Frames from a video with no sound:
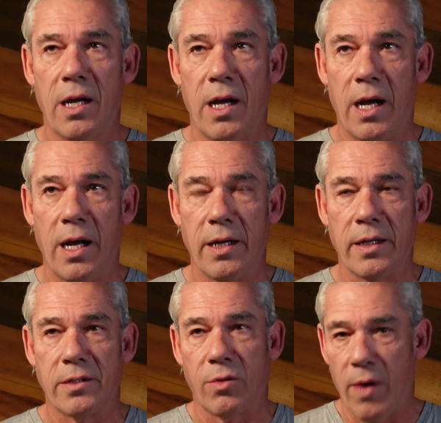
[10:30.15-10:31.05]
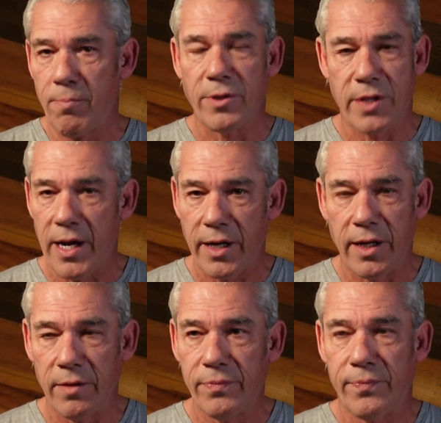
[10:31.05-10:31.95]
is a
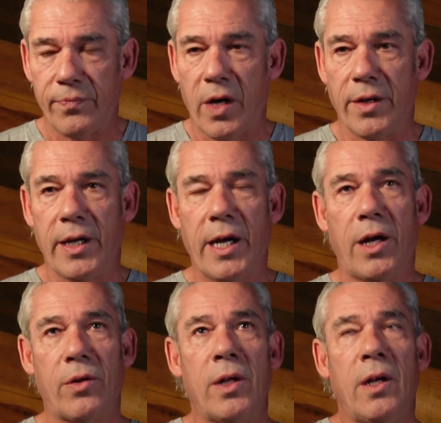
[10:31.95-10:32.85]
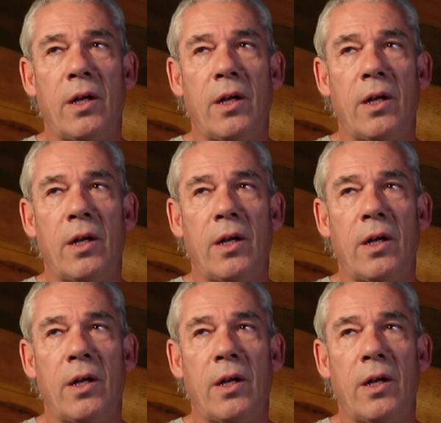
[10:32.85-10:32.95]
representative on the Hill,